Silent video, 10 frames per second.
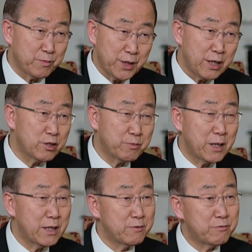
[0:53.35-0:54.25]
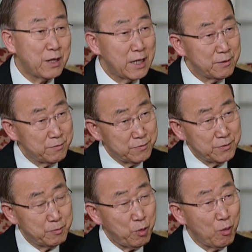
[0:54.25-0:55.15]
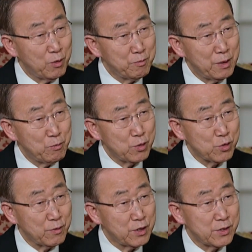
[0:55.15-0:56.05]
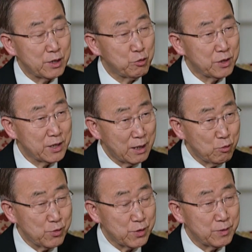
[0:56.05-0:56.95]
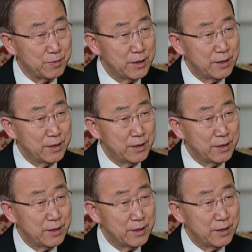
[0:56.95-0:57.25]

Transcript: held by five permanent members of the Security Council.